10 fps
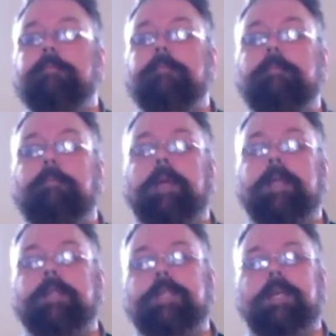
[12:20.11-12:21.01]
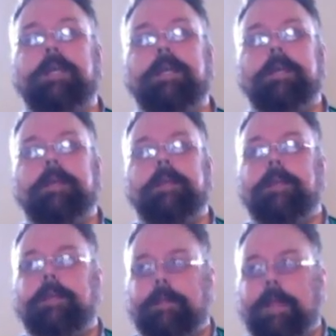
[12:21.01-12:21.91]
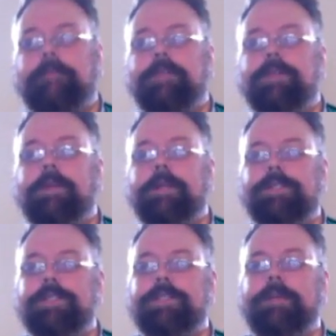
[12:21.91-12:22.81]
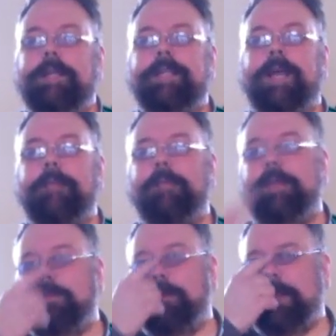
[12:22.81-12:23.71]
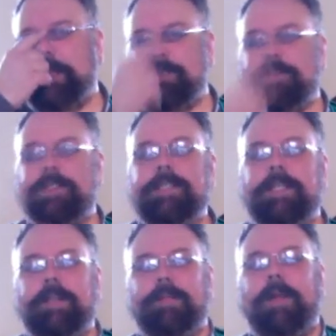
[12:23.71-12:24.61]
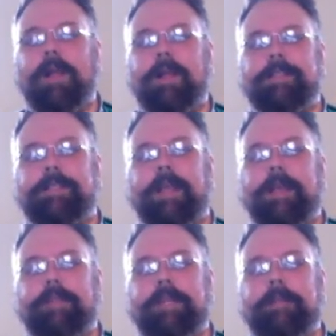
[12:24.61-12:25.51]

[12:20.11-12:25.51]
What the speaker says: but you have to do it at just the right time when things are just a little raucous and lively.